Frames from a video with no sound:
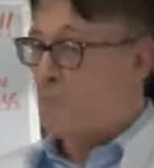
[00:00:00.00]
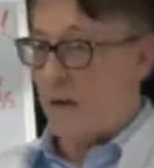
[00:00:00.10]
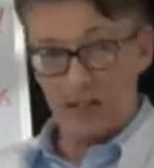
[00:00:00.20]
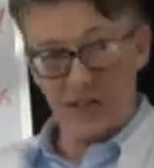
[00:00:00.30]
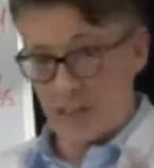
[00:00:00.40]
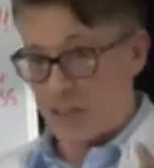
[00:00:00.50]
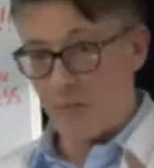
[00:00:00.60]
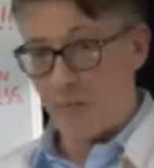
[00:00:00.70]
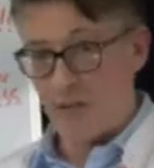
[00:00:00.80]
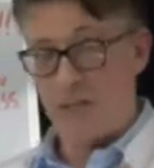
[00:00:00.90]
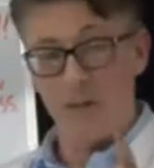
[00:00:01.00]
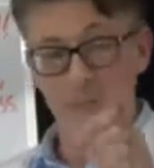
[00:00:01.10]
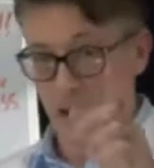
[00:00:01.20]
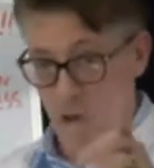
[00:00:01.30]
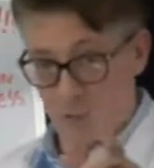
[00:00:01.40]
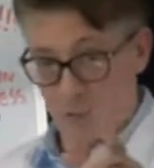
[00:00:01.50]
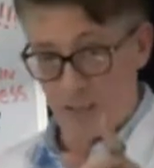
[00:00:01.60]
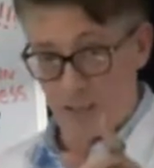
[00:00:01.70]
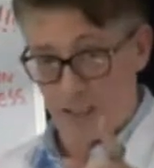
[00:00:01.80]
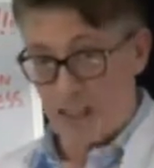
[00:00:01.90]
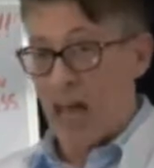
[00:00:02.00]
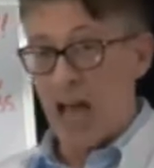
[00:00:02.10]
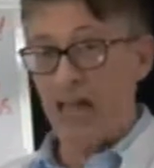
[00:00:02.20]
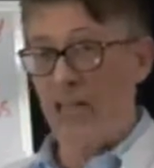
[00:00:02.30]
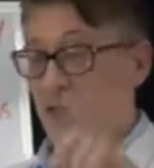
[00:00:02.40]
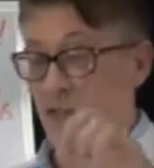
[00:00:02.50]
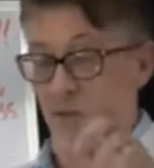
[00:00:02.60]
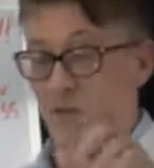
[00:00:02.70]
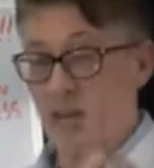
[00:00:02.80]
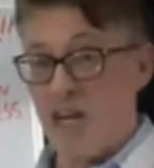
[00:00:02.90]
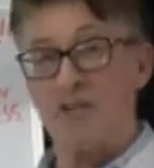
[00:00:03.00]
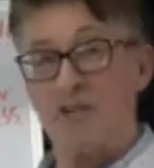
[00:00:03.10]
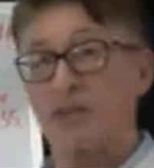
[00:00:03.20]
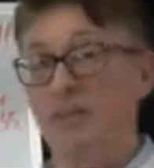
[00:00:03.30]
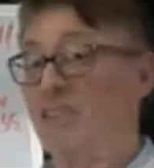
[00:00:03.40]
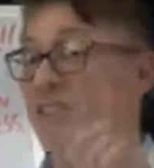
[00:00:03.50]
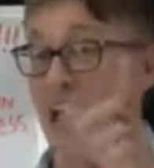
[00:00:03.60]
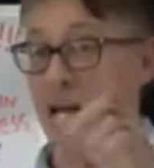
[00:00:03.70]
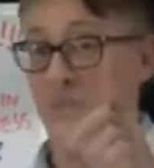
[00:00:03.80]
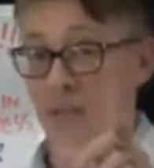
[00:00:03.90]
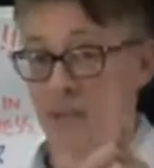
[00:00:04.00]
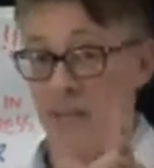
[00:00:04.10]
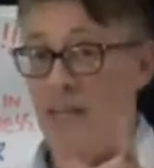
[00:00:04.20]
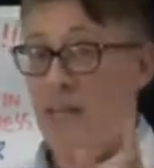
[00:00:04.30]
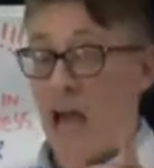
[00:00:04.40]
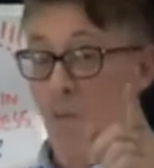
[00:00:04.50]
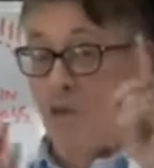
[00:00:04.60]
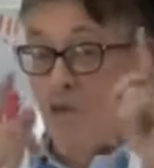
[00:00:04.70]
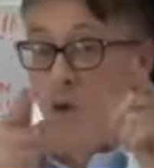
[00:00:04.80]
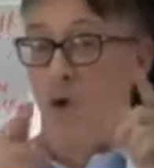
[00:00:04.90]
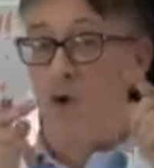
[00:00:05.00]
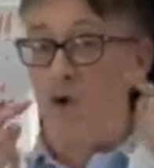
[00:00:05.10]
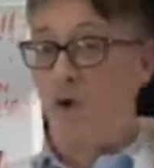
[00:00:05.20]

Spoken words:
But in 6 months it'll be 2 million. And in 3 years there'll be 10 million. And when you're